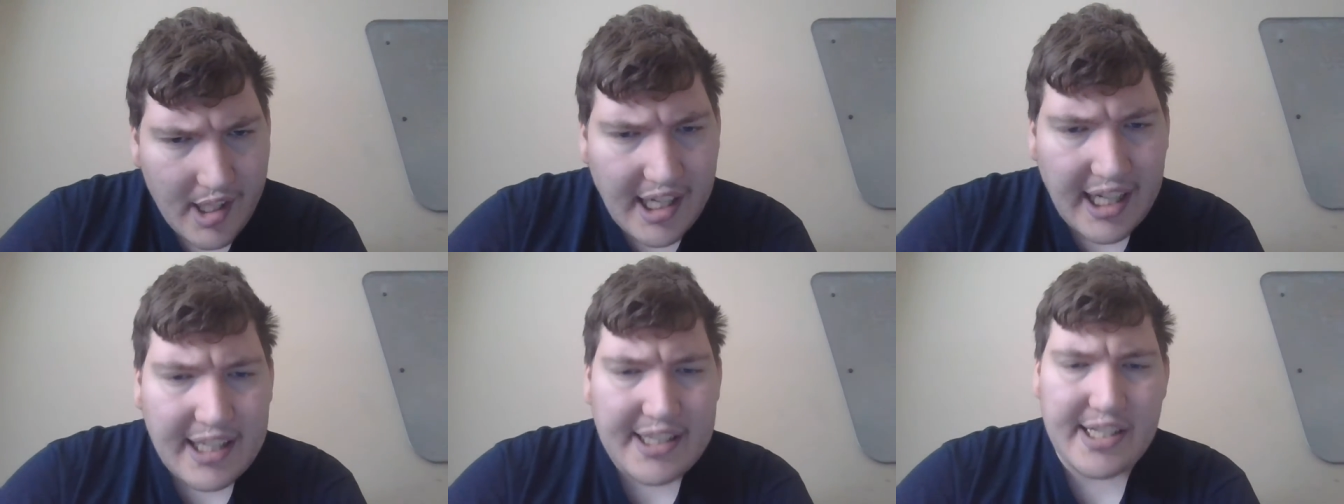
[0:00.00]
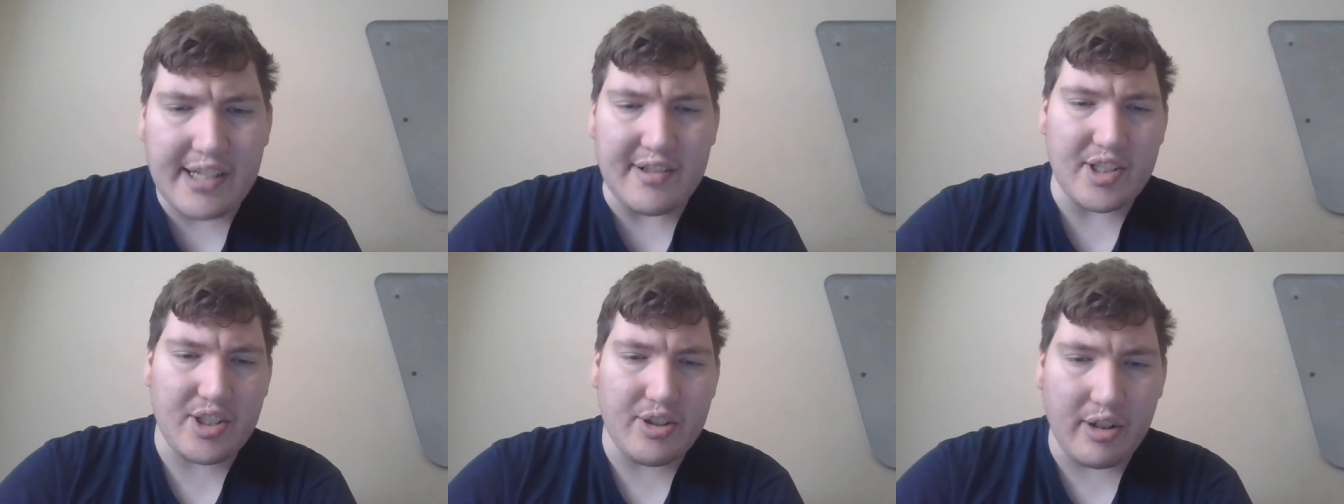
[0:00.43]
I shall
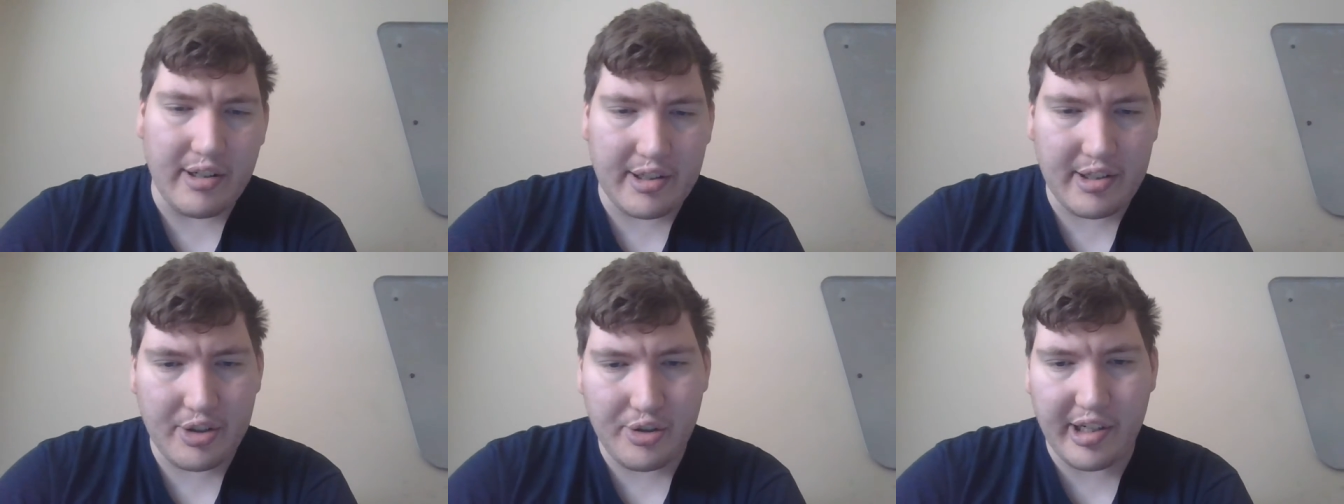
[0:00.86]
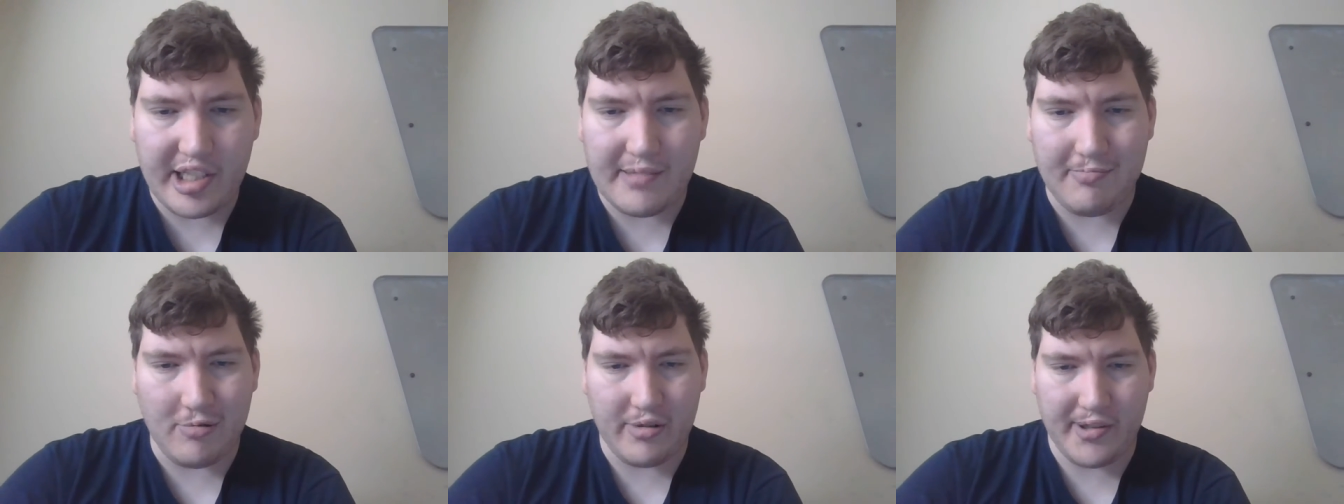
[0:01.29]
start
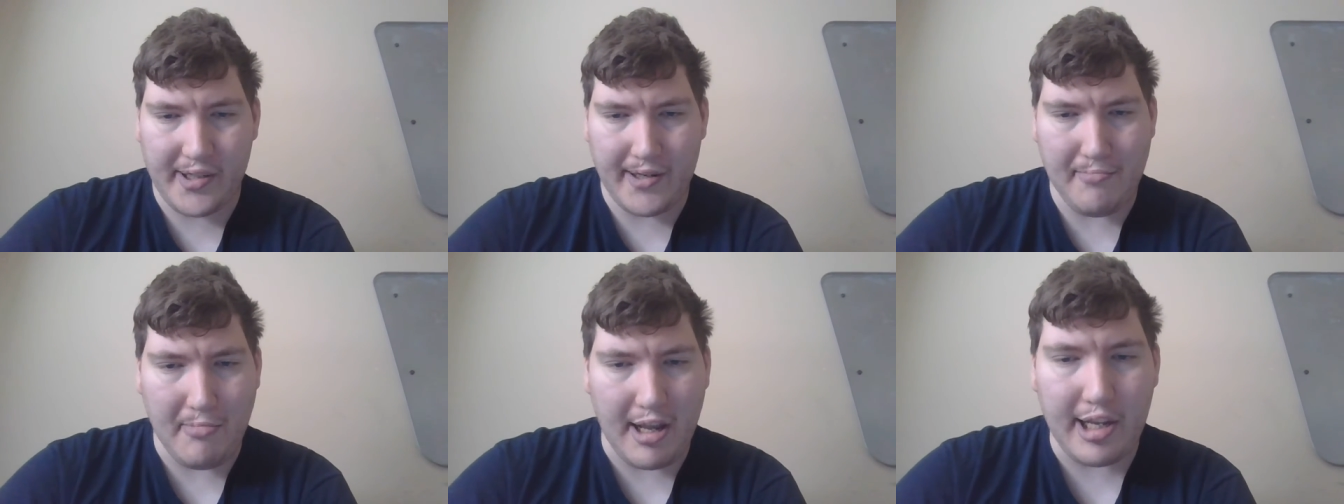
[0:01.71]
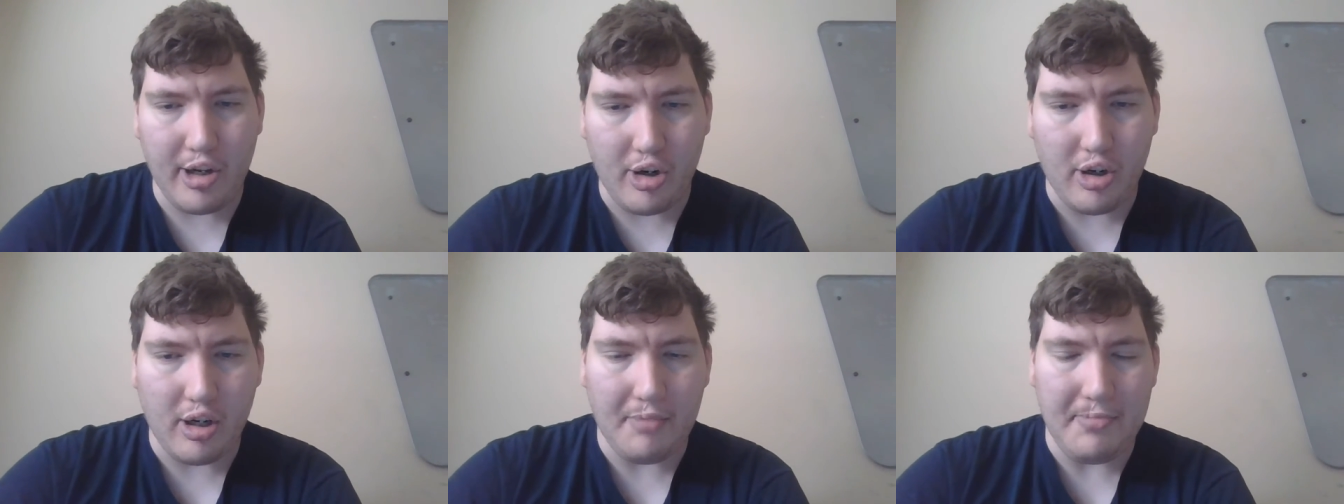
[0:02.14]
transporting my
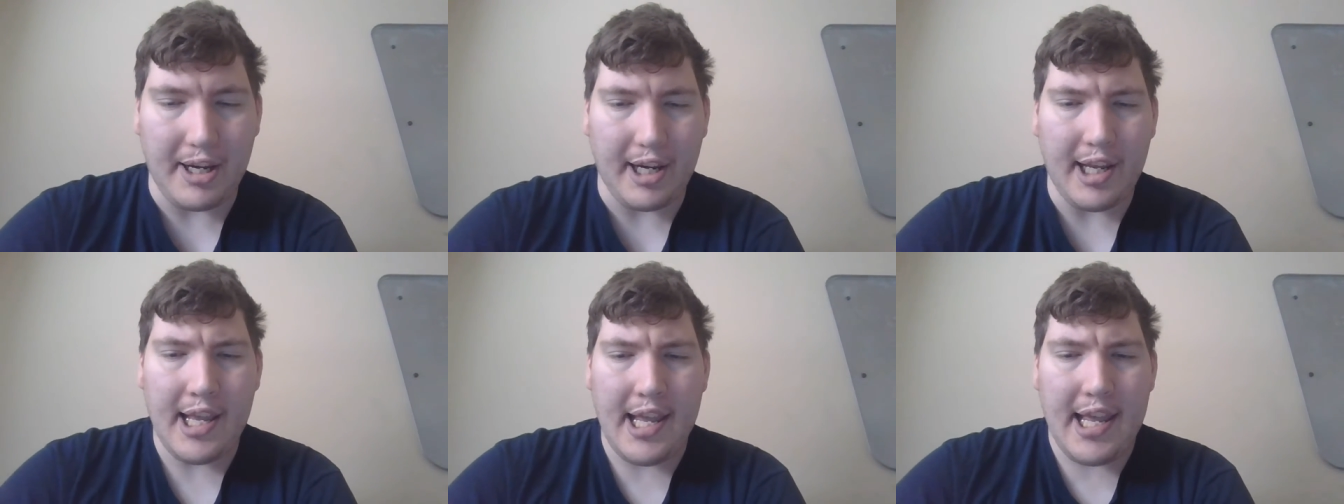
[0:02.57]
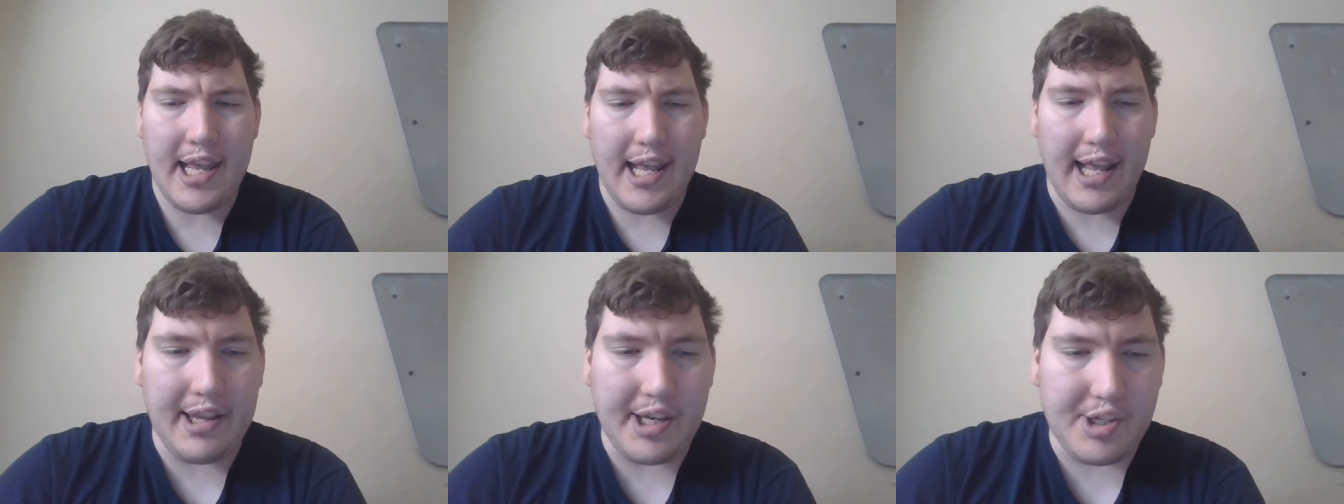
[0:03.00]
army
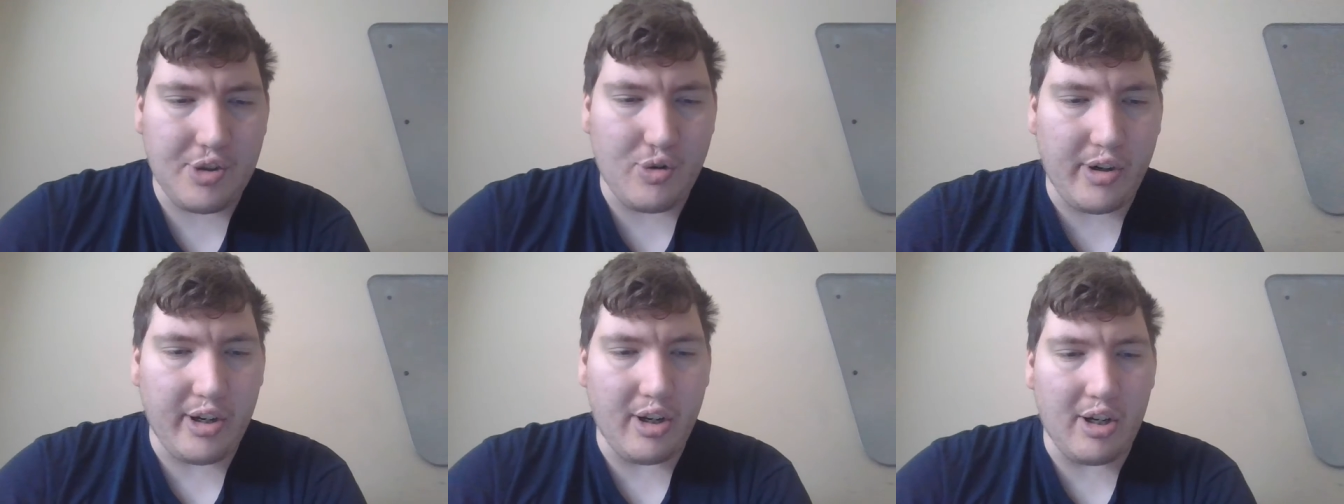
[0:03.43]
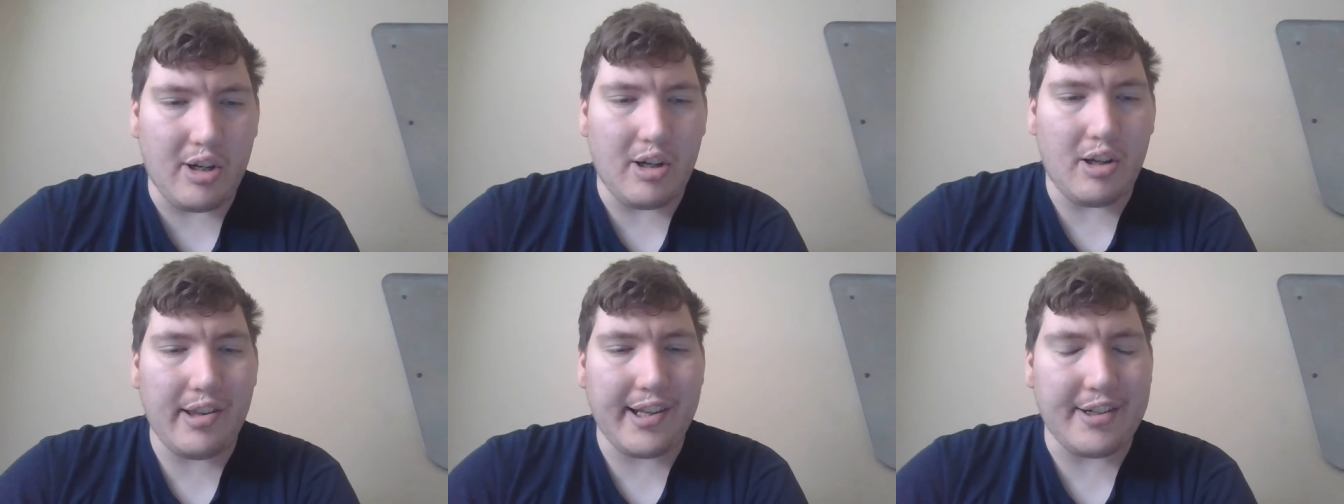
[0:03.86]
and destroy
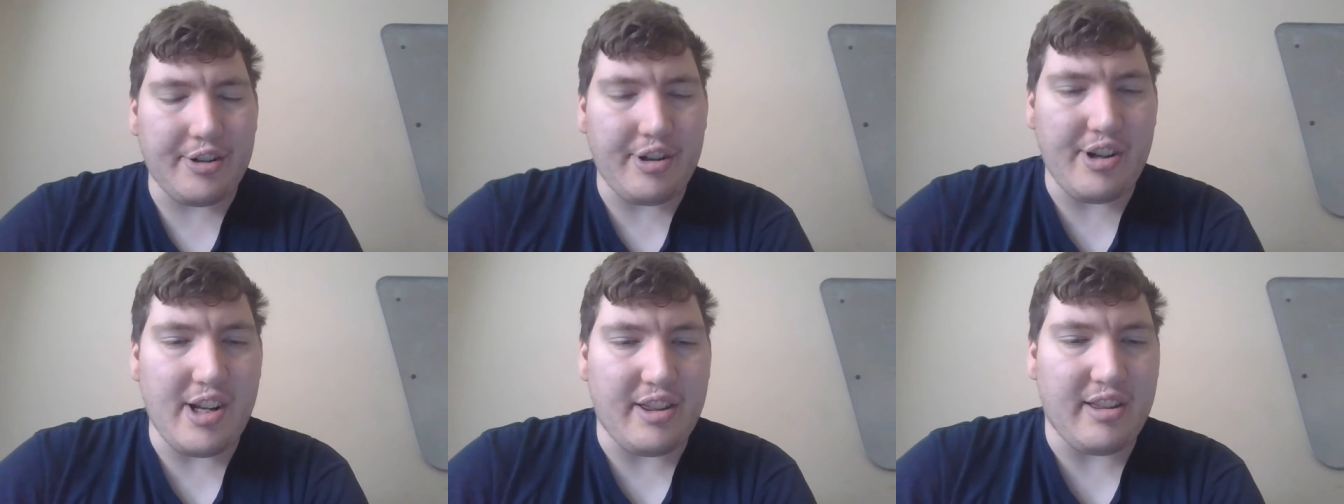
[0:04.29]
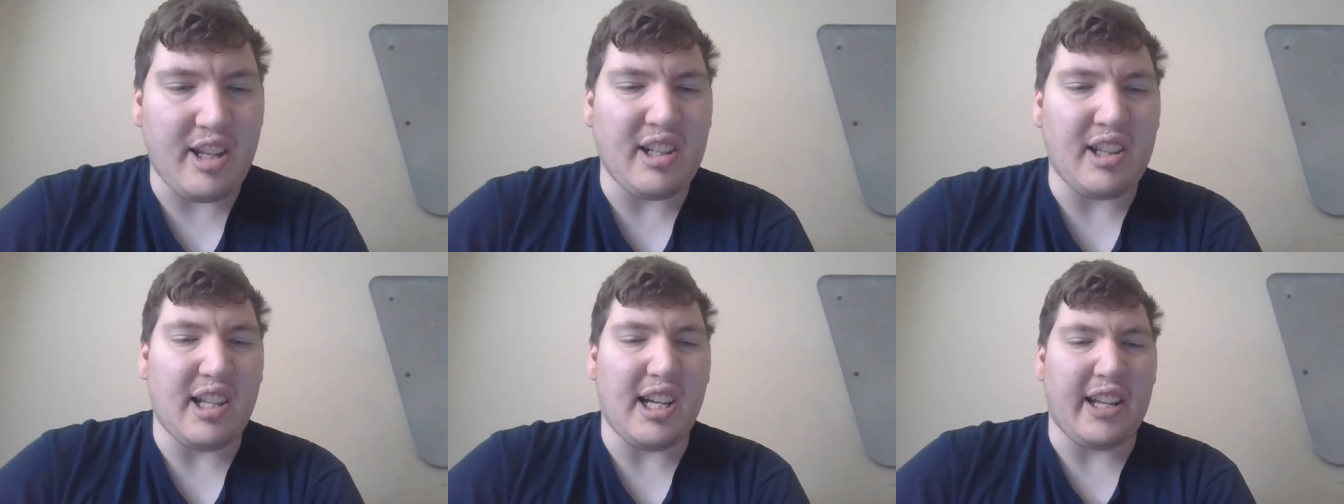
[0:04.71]
all that are
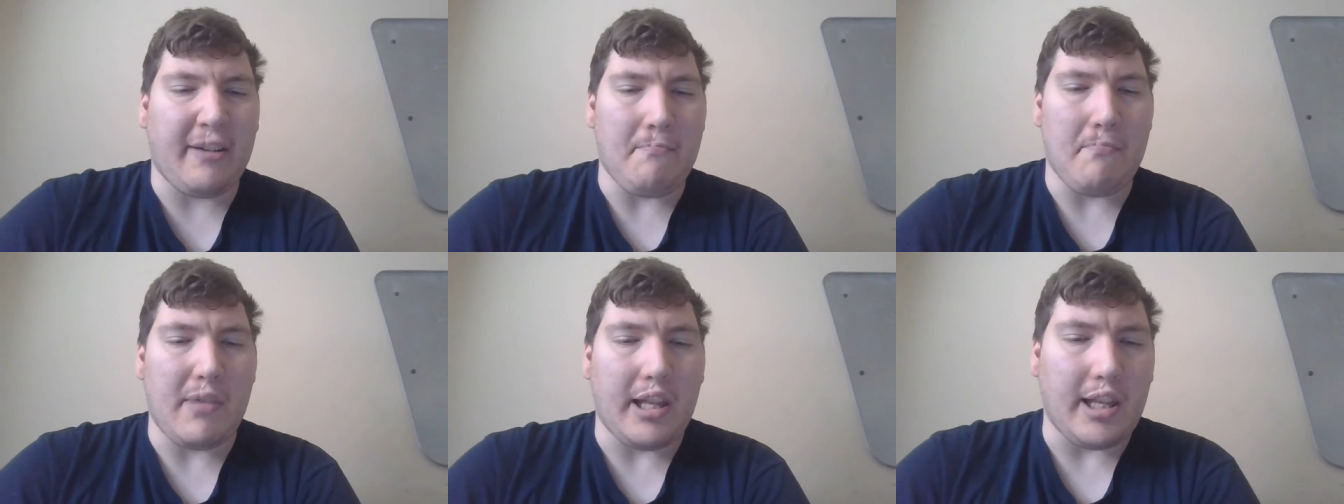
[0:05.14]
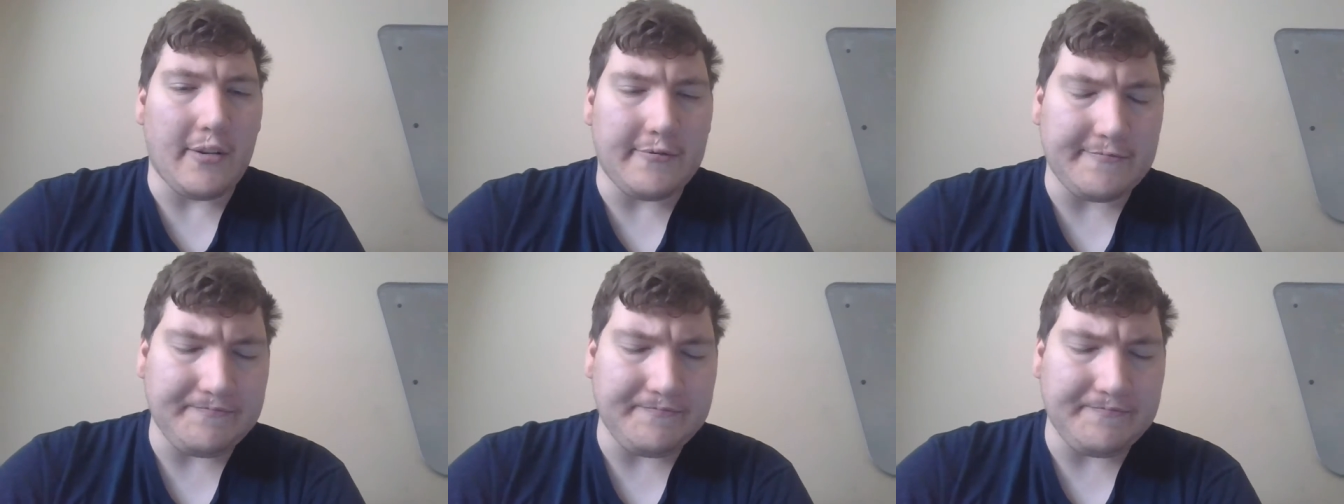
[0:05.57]
nothing like me.